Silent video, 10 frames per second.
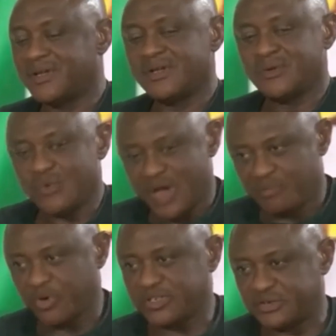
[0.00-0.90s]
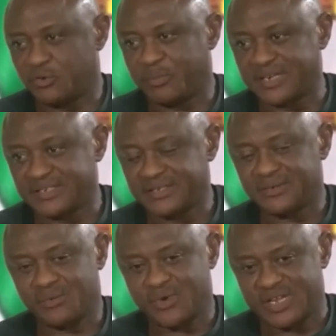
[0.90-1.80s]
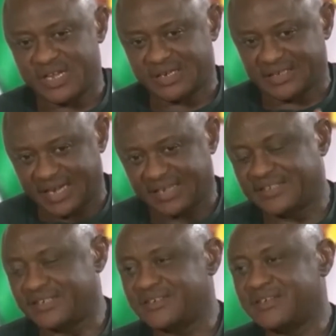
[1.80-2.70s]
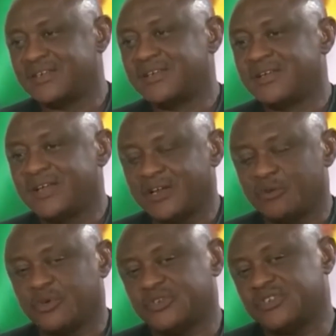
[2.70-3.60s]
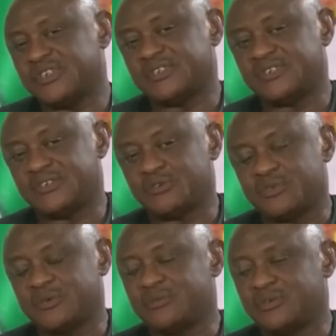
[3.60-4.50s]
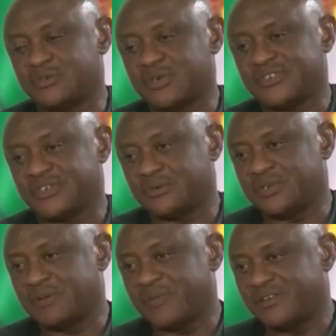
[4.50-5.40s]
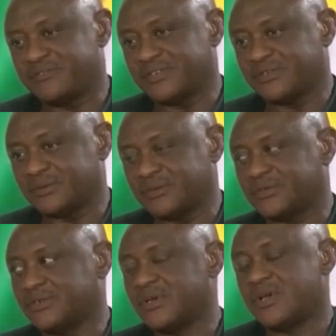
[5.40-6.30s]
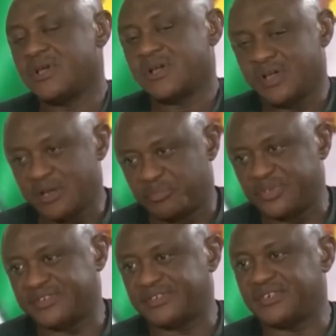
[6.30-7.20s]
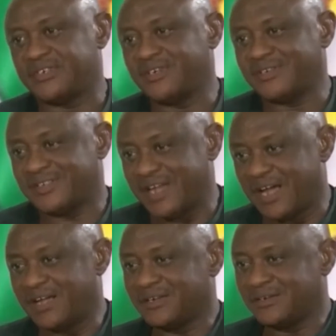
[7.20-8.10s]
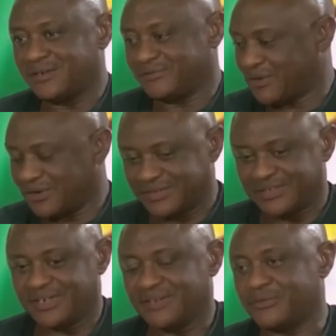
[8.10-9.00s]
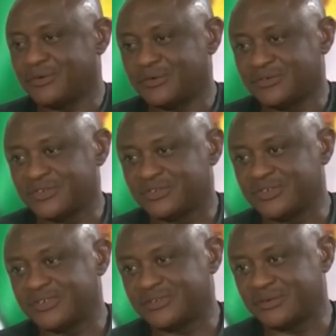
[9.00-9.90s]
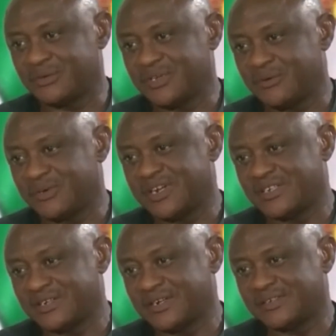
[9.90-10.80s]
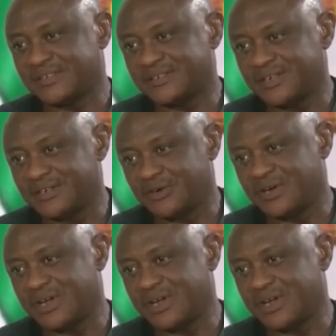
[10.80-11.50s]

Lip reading: We're a political party. We are targeting an opportunity to be able to execute our manifestos. APC is there. Of course, if you go to the streets, you will hear what Nigerians are saying, hunger